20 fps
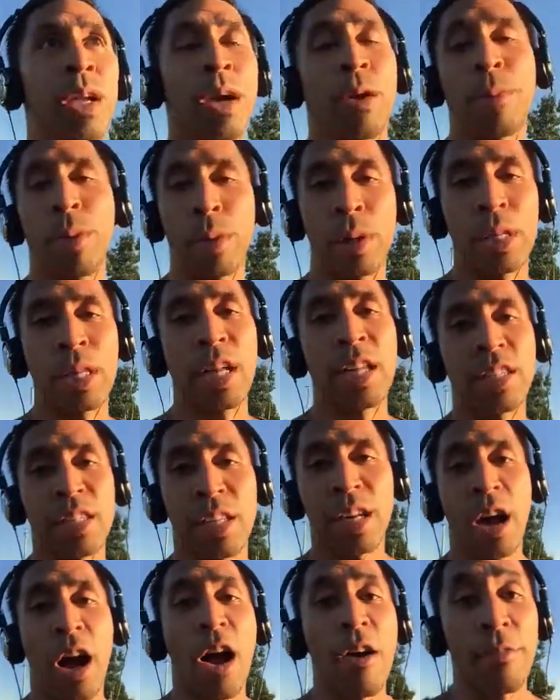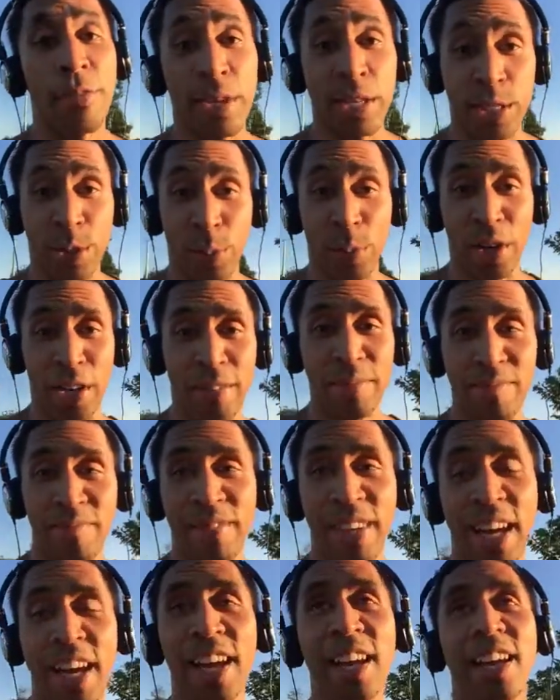I mean, that's an obvious one.
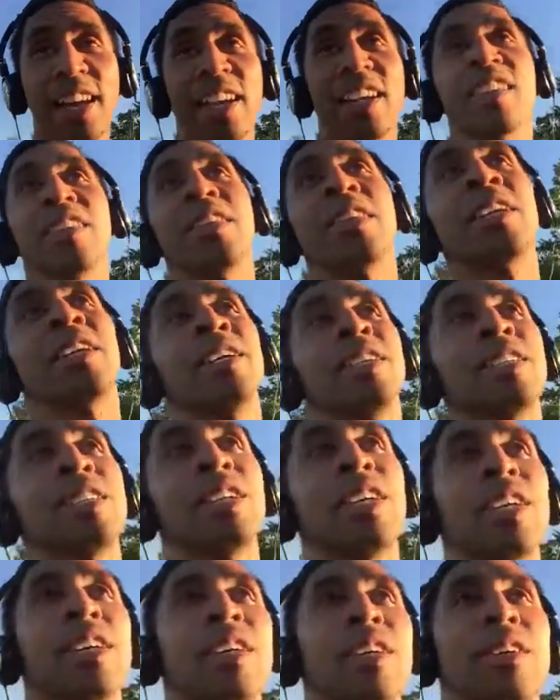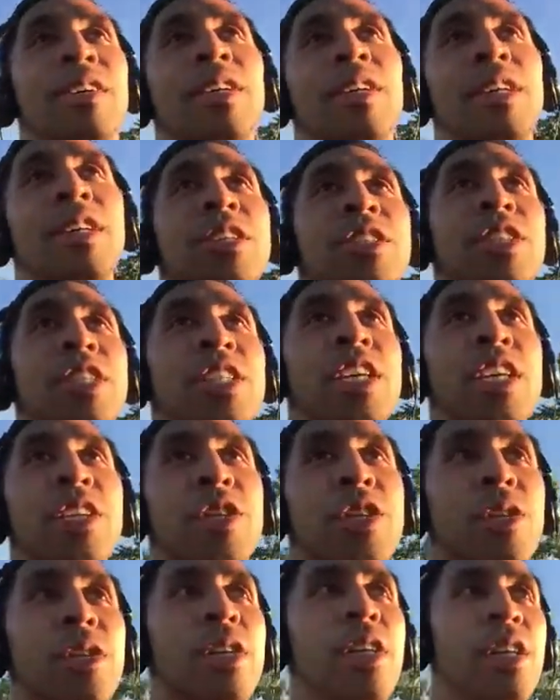So it just
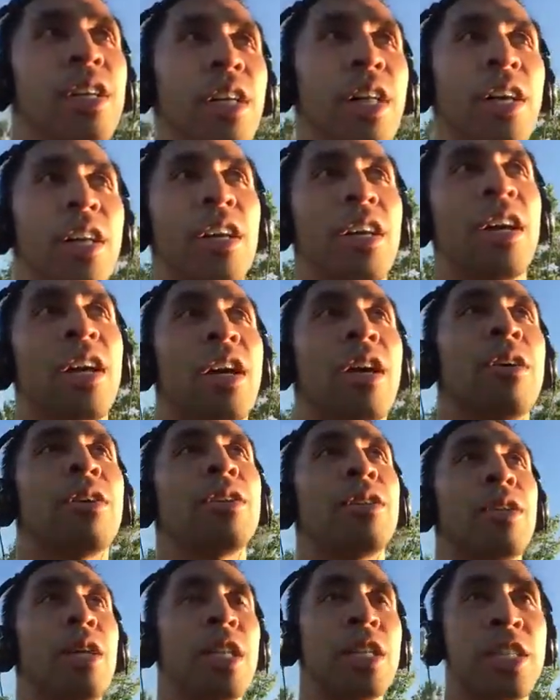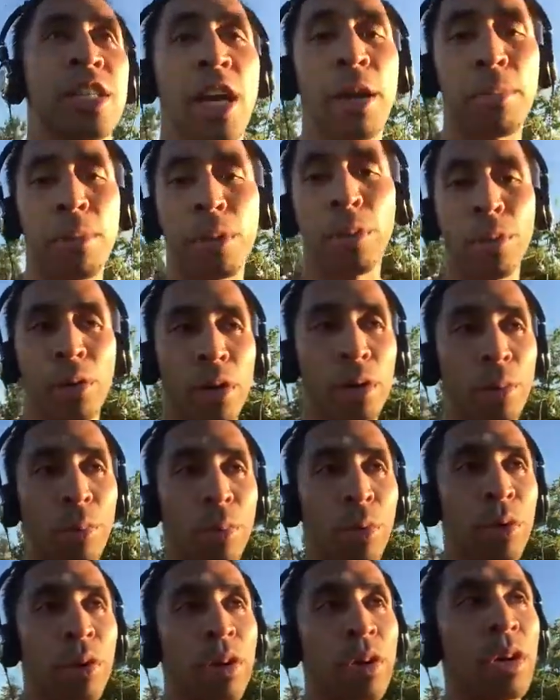gets you to like escape the world
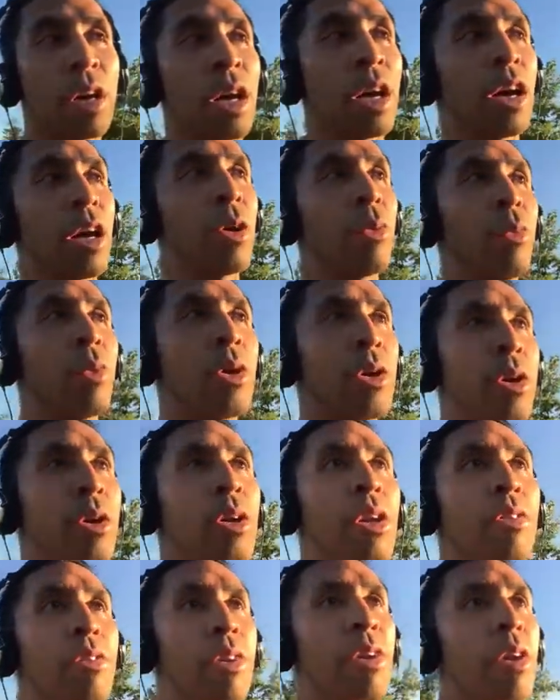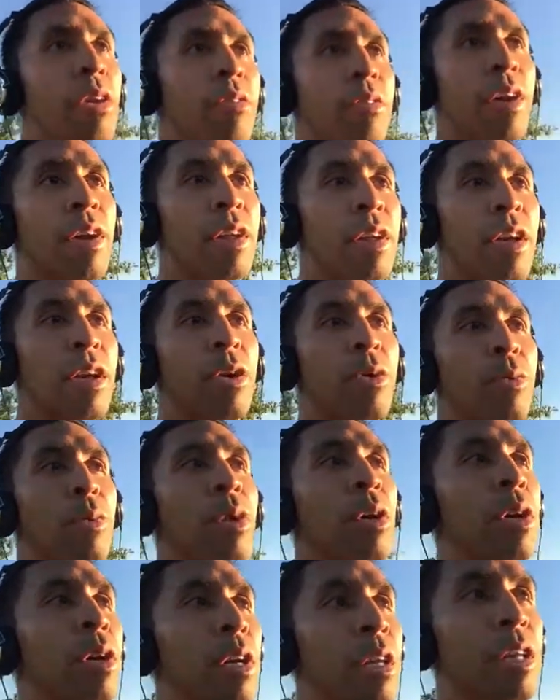where uh, where you're living at right now.
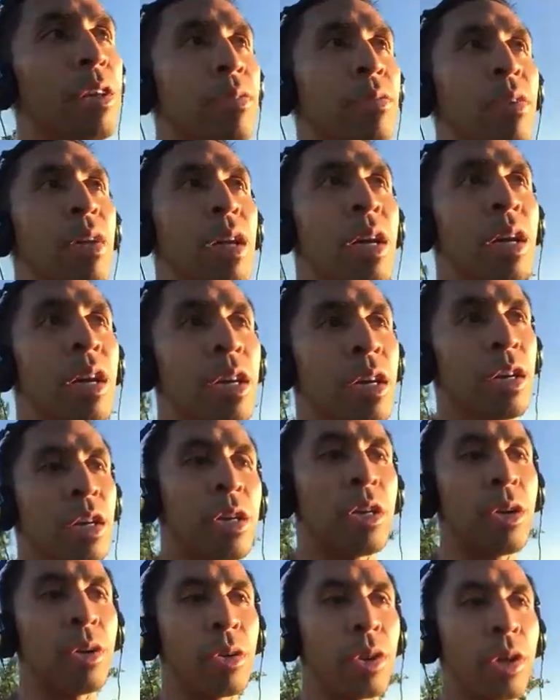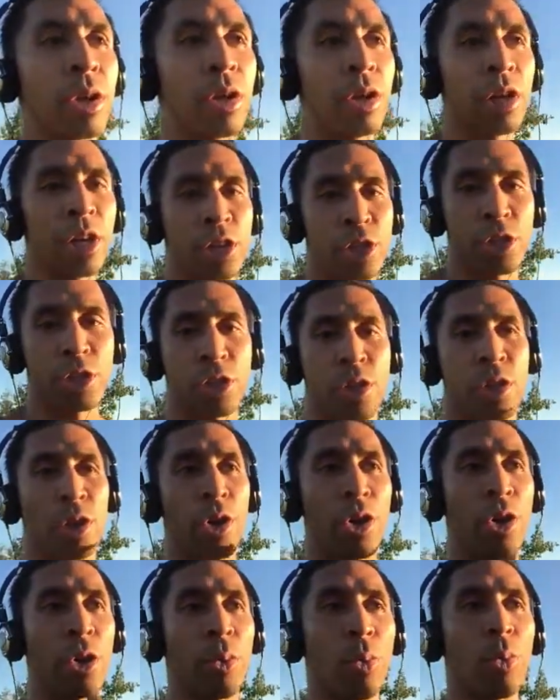What and you know the cluster,
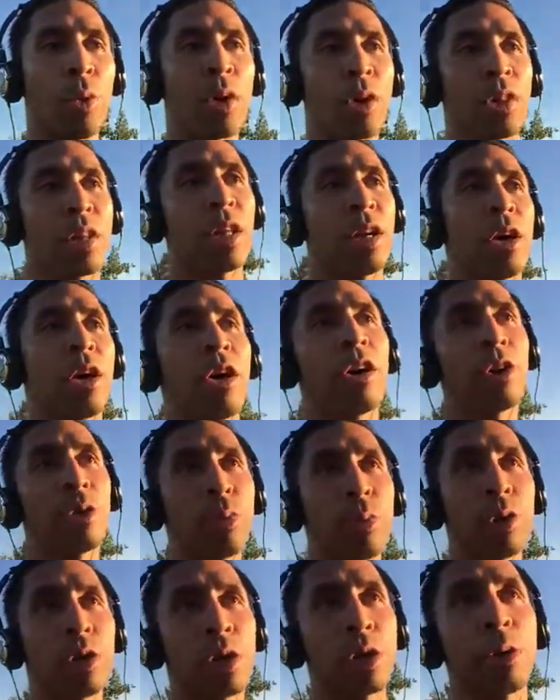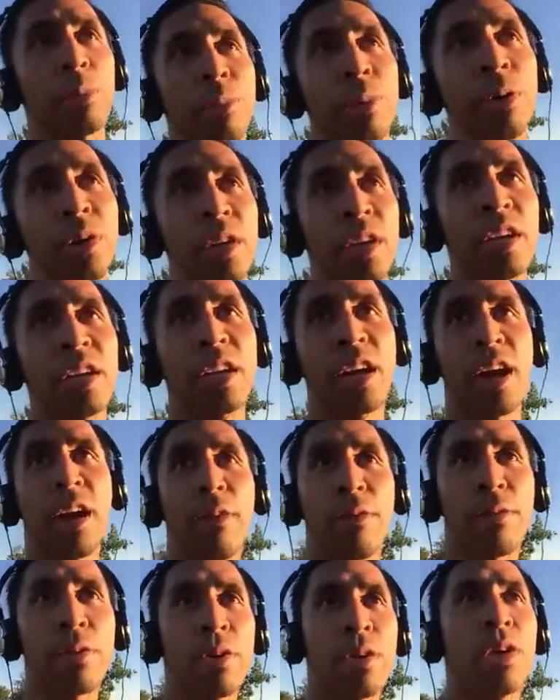all the work, the hard work you're putting in,
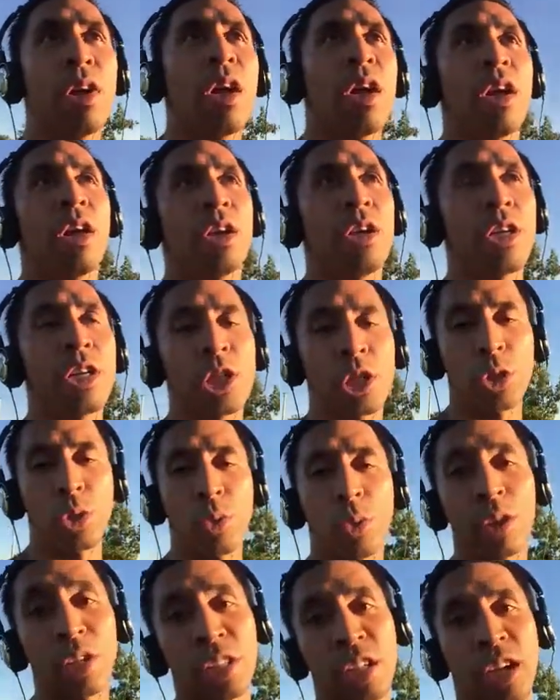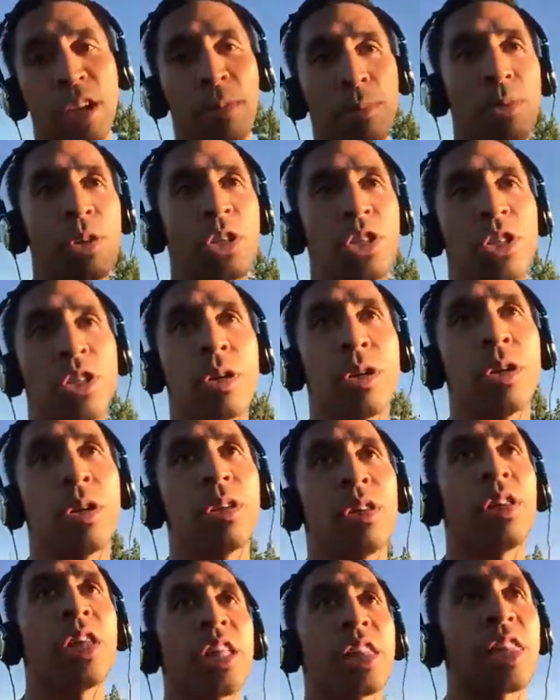effort. It's your time just
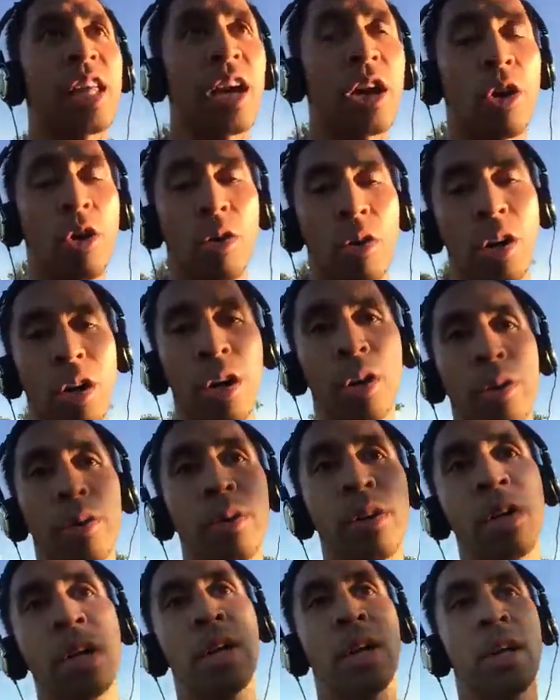to let that all go,